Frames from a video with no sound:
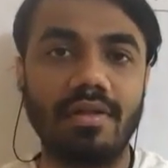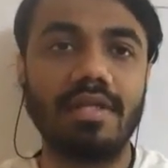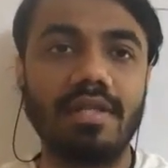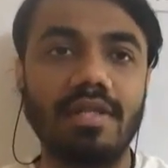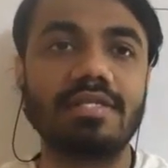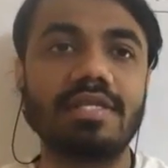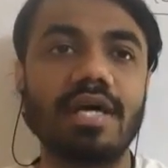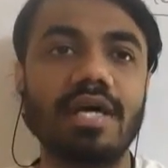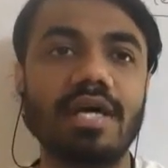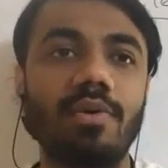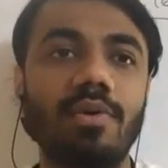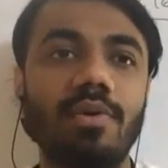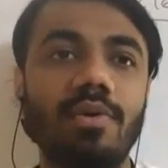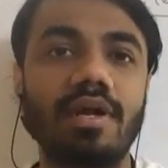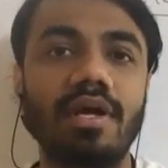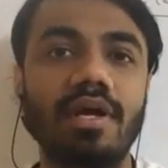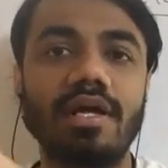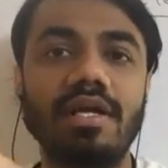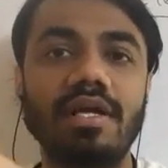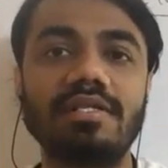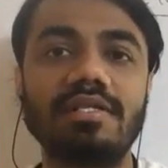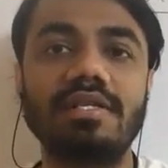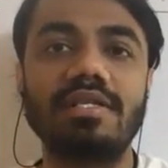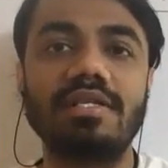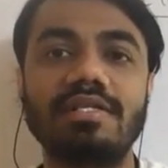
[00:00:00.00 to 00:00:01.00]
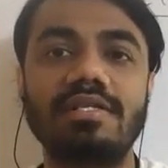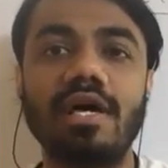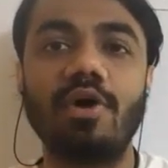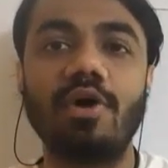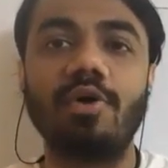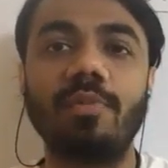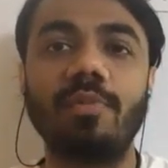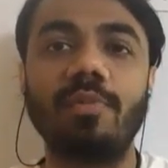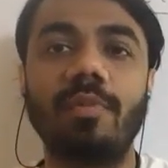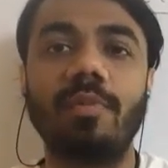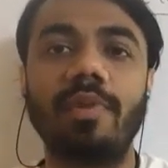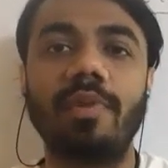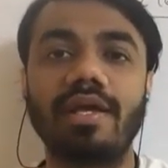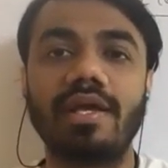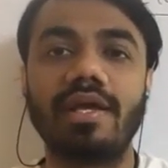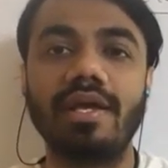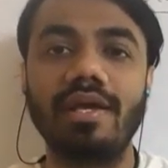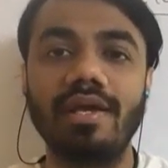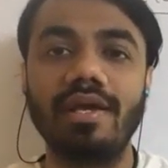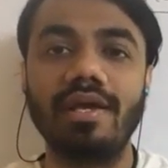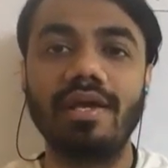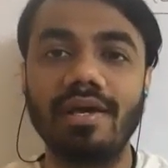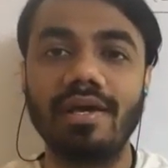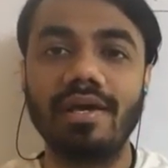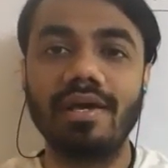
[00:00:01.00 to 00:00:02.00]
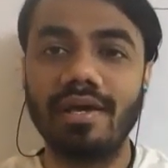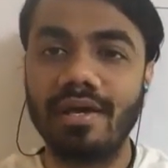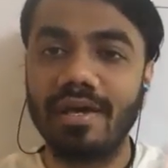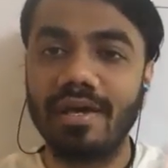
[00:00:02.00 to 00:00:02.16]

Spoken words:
The sound, is the sound breaking?